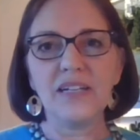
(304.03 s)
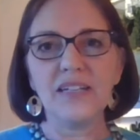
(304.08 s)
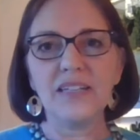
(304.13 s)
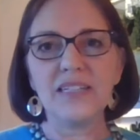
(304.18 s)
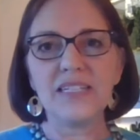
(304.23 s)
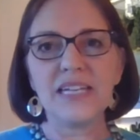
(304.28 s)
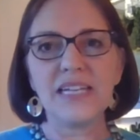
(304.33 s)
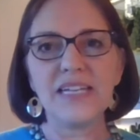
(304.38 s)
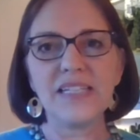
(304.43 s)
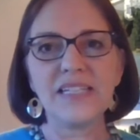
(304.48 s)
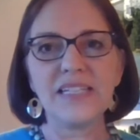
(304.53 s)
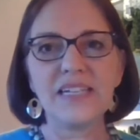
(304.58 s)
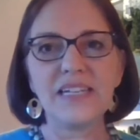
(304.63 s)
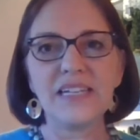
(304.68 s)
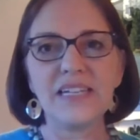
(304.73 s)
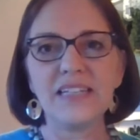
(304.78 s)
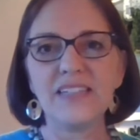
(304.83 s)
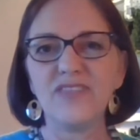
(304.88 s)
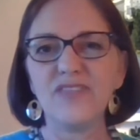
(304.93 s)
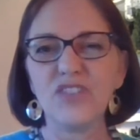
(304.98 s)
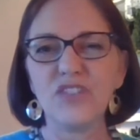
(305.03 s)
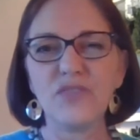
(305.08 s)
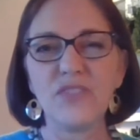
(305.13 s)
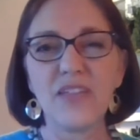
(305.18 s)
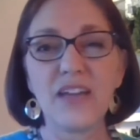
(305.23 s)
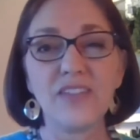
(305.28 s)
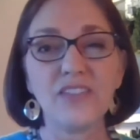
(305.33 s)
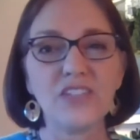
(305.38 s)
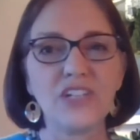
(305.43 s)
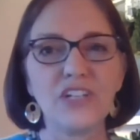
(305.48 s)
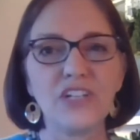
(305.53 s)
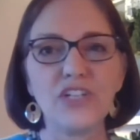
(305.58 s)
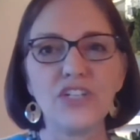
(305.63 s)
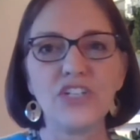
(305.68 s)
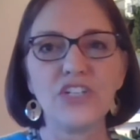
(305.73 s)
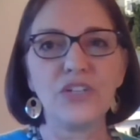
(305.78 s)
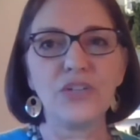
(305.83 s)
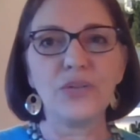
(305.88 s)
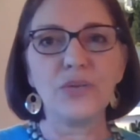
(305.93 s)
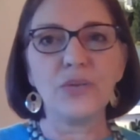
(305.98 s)
Tanzania in
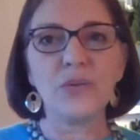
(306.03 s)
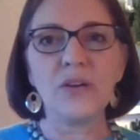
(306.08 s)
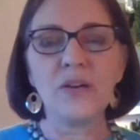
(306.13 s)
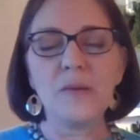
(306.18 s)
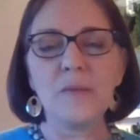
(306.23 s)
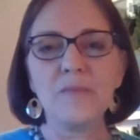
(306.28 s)
2002.